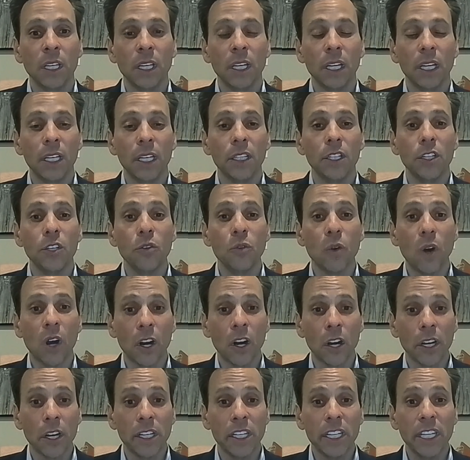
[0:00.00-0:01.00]
new
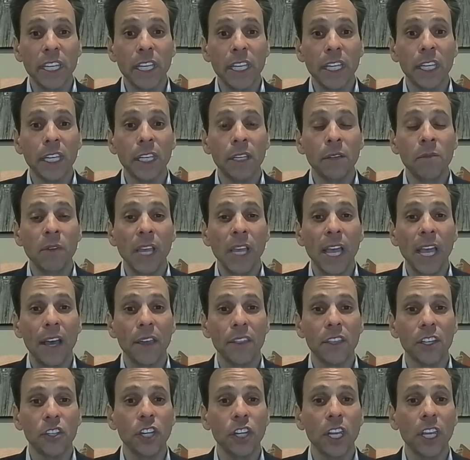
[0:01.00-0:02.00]
R&D, how
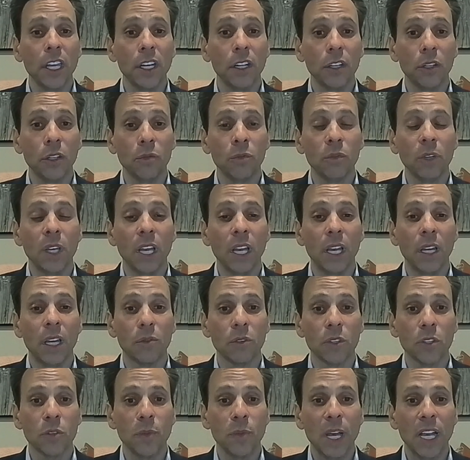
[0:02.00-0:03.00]
the channel
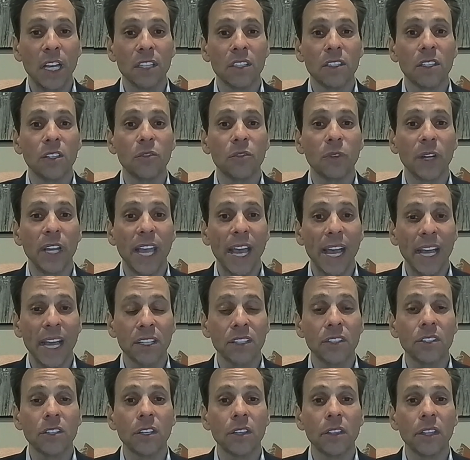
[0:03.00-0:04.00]
responds and
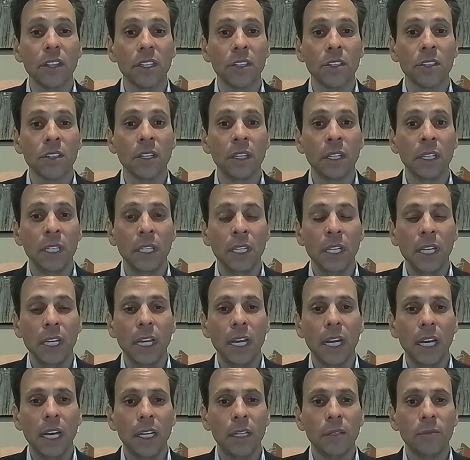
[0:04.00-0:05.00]
reacts to this.
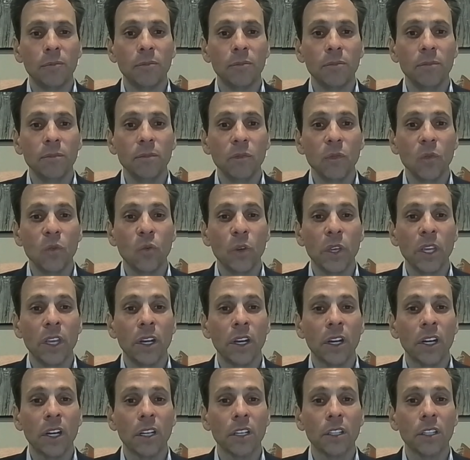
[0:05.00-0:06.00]
We
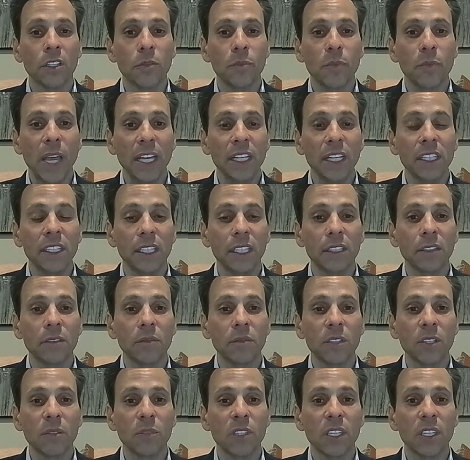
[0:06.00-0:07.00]
are expecting
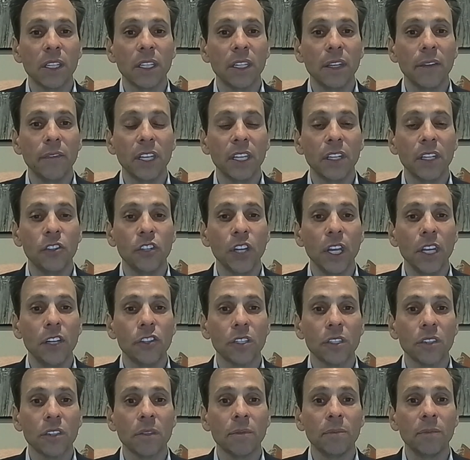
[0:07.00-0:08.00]
some significant
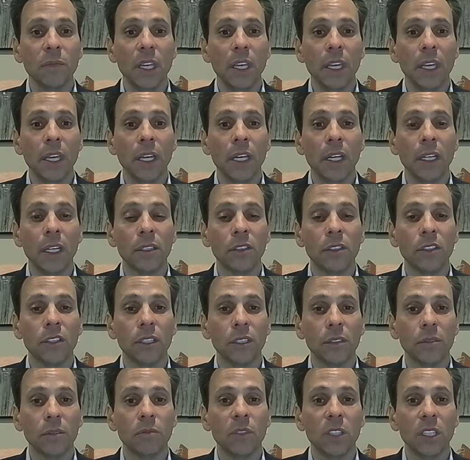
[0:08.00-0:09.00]
changes
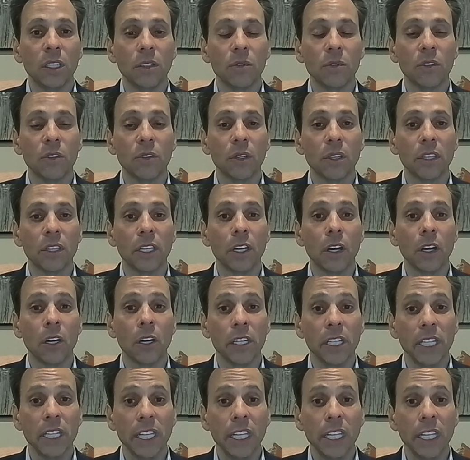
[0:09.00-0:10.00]
to, sort of the
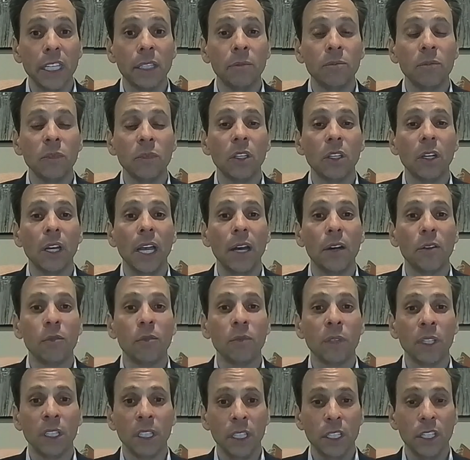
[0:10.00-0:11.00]
R&D, how
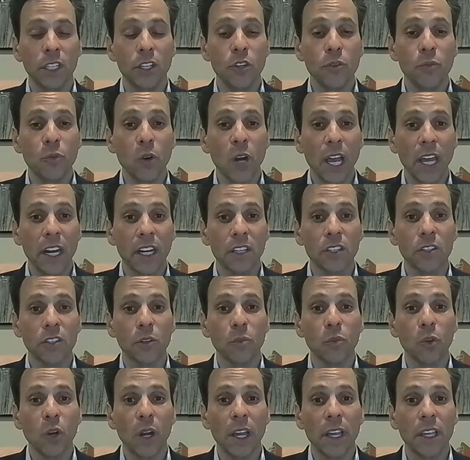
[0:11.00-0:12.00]
new products
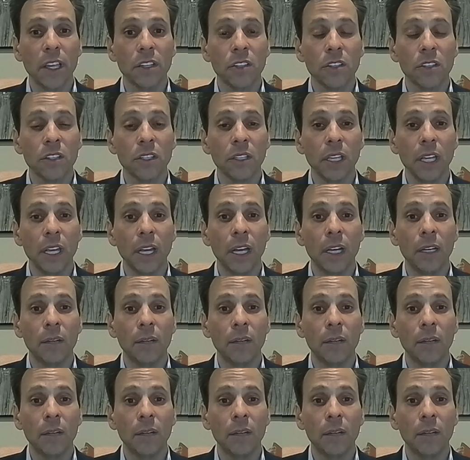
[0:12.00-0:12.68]
are priced.